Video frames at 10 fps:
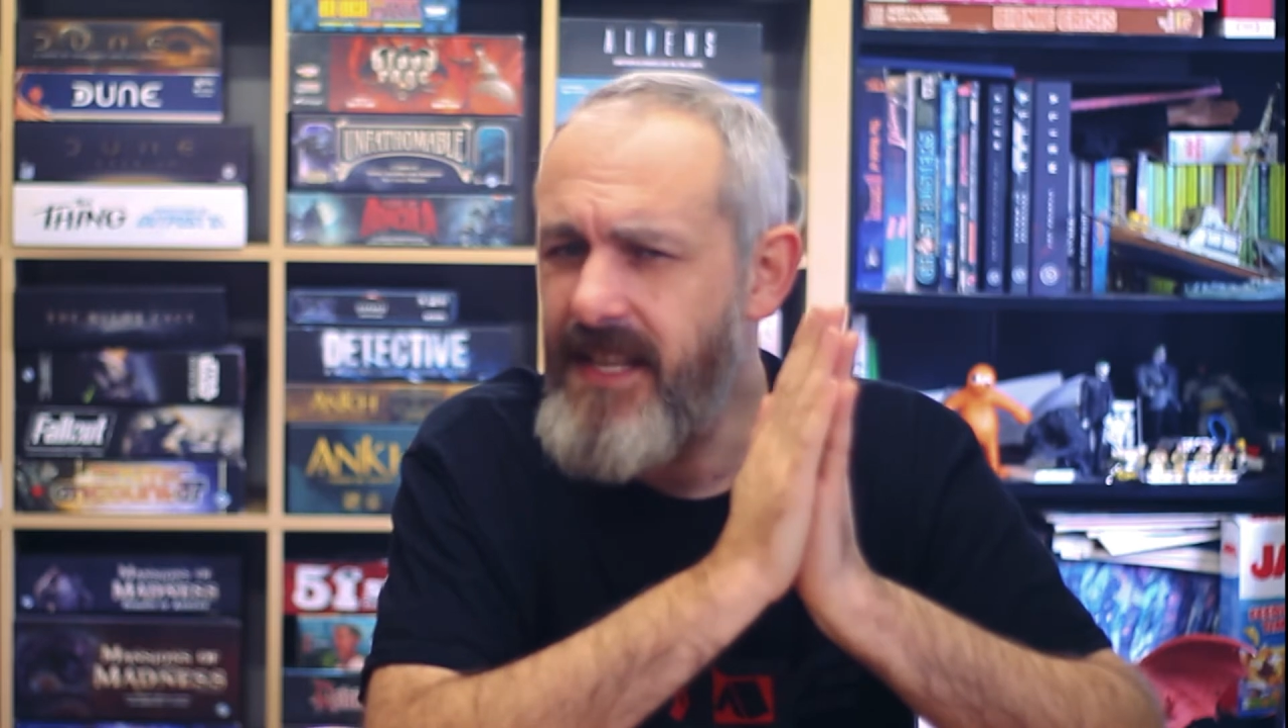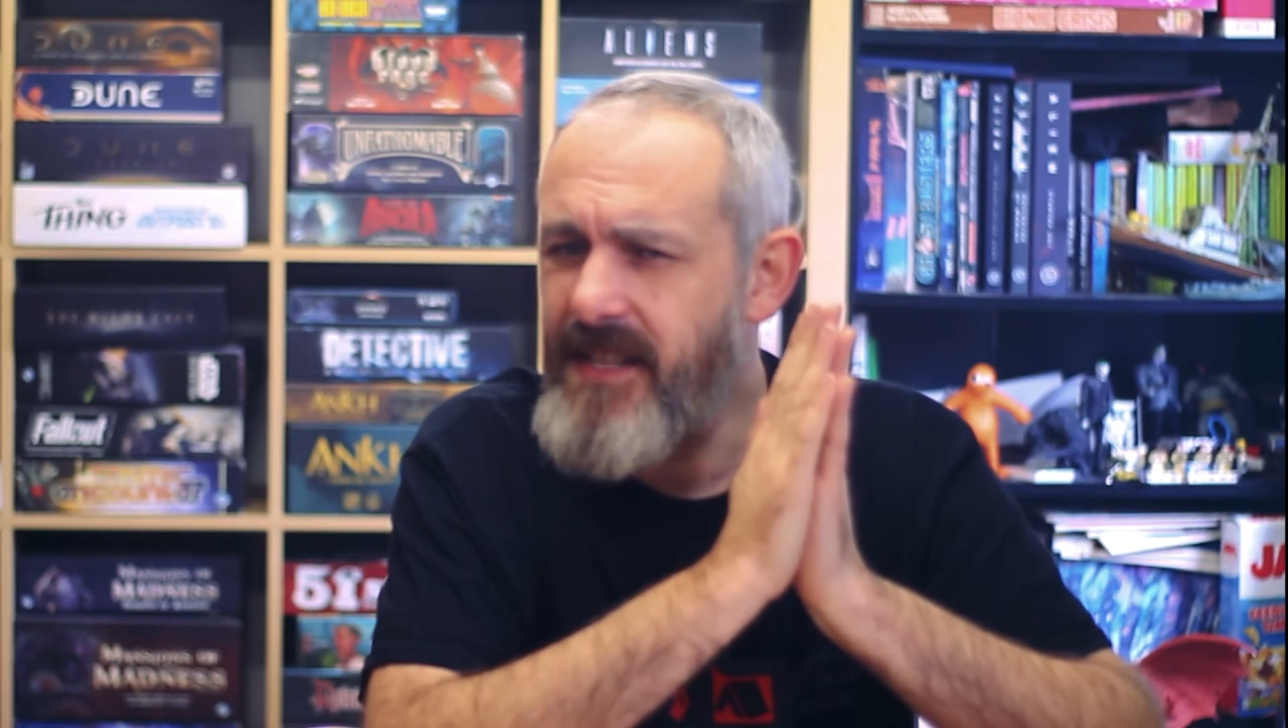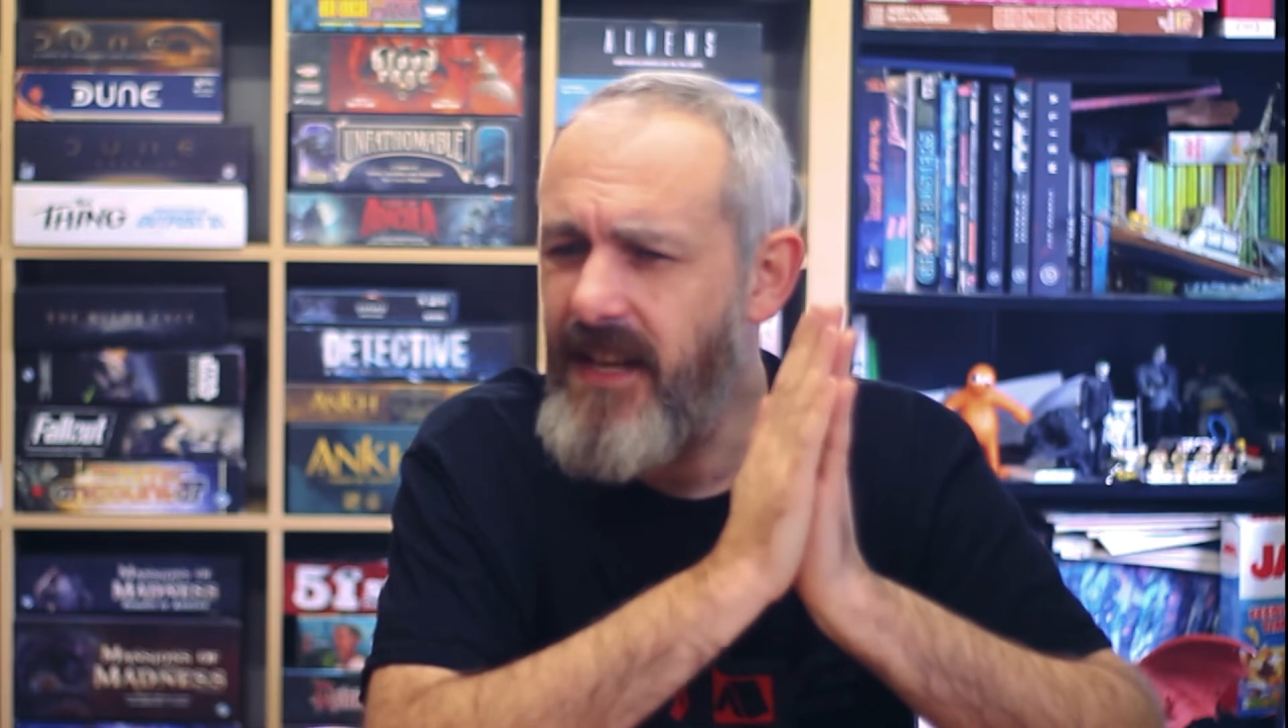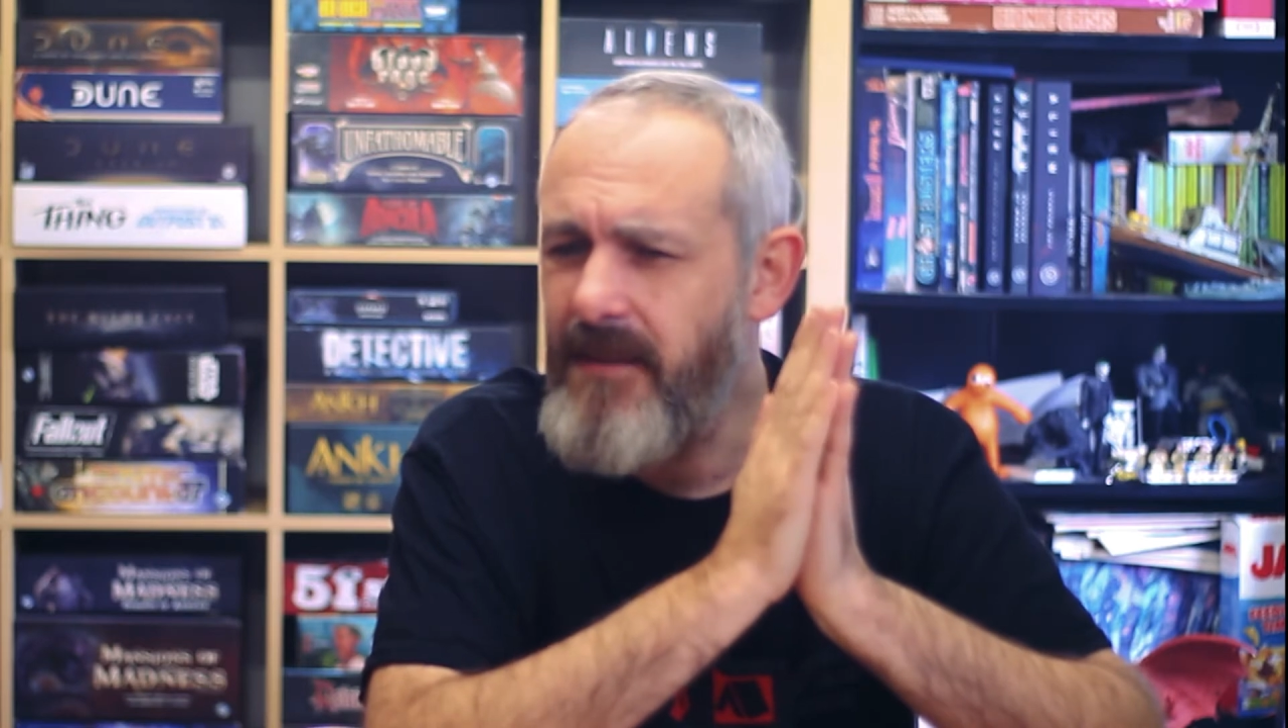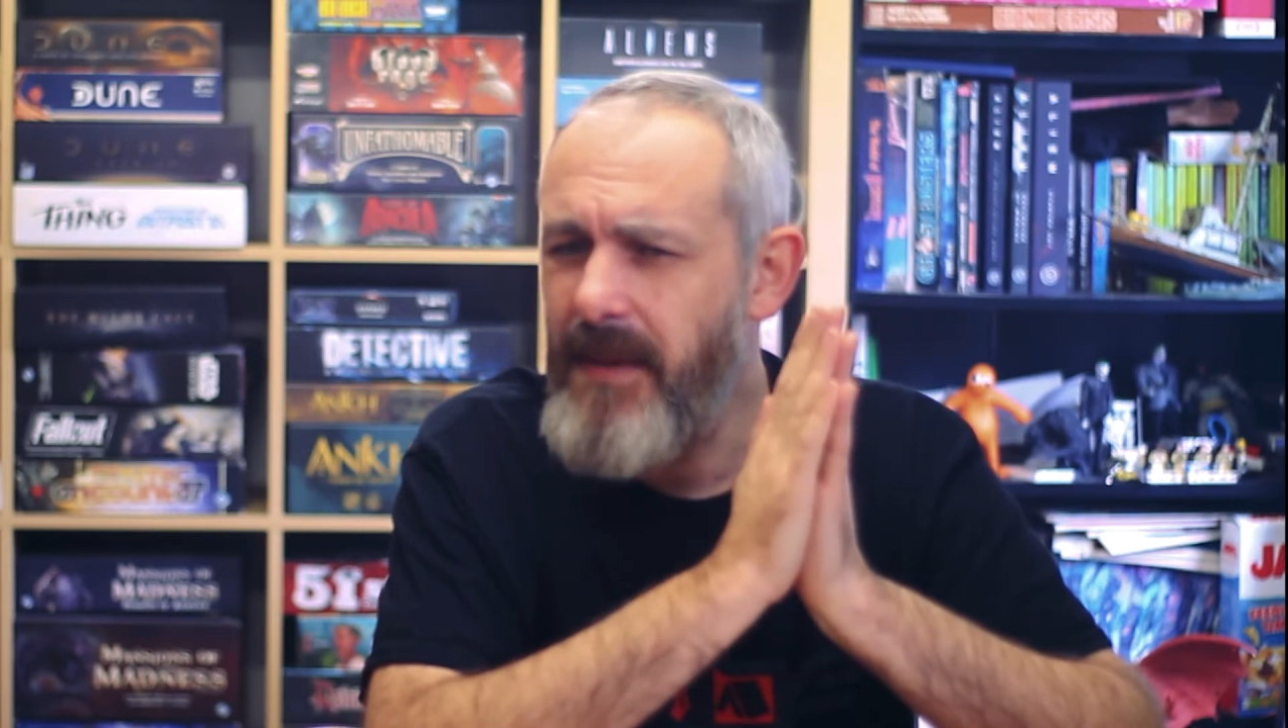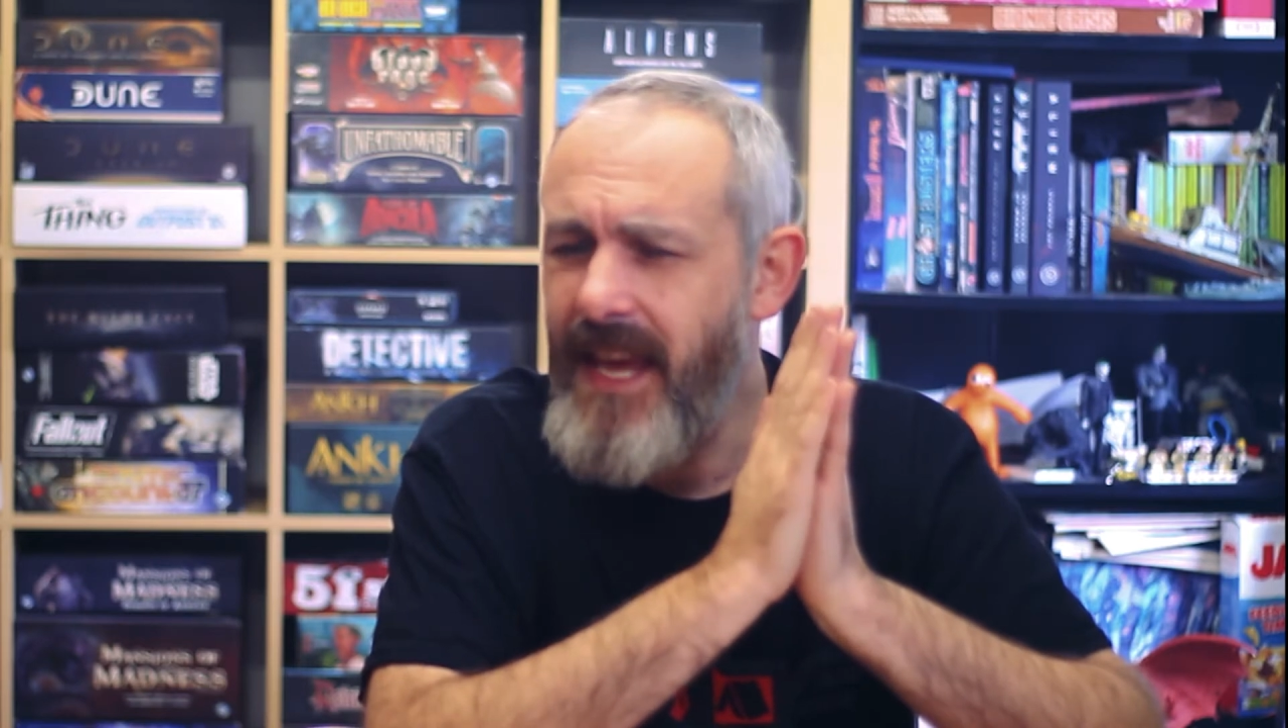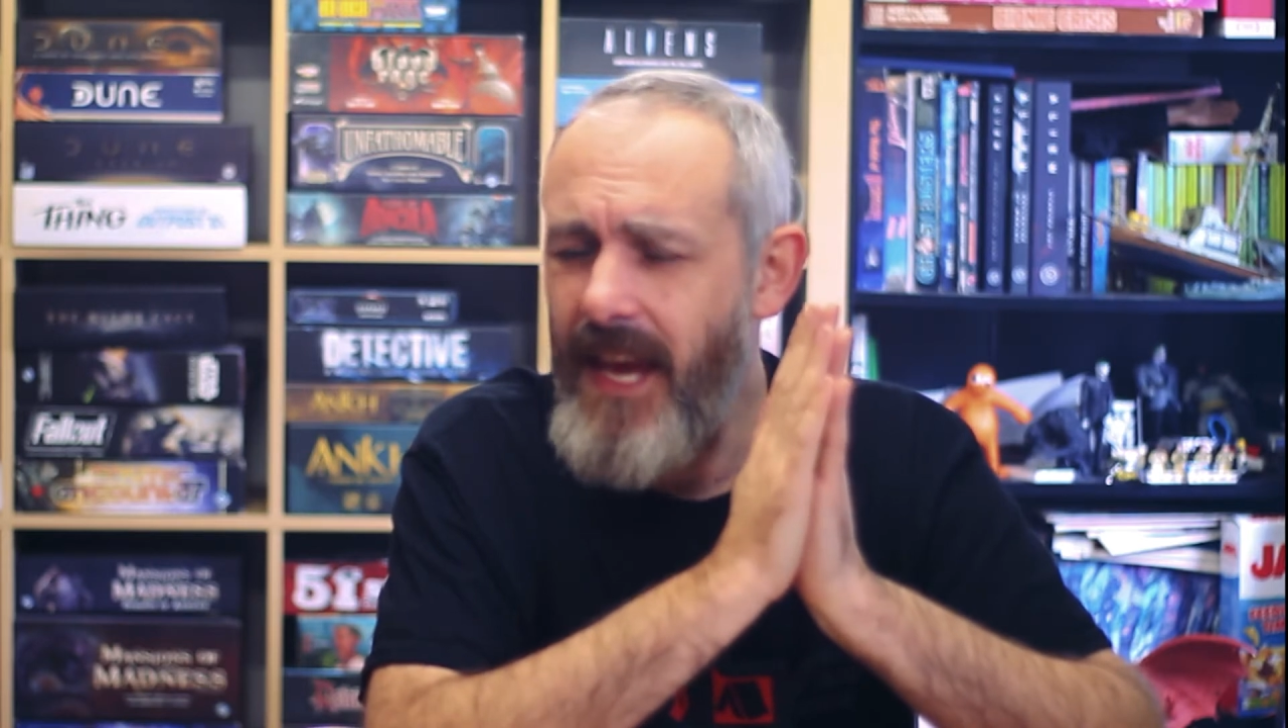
is going to be